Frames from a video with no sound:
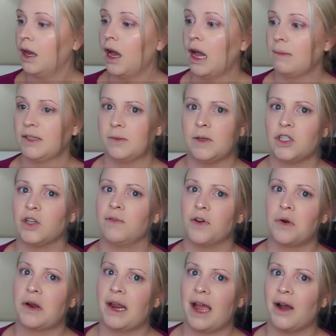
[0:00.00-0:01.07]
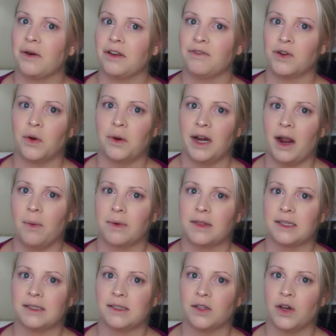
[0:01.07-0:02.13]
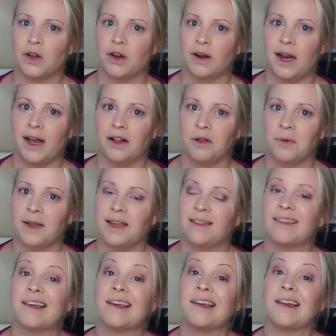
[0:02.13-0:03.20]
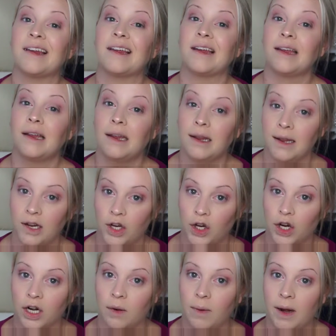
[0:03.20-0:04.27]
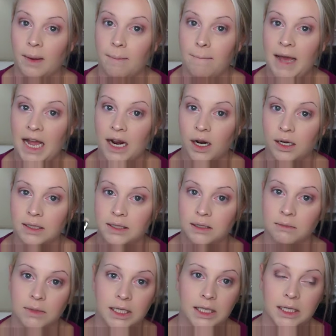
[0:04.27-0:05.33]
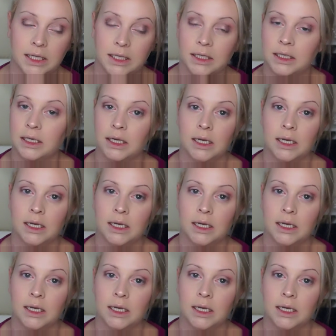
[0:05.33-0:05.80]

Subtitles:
Especially if you're going out. If you're going out with this look on Halloween, then you're gonna want to pack on some lid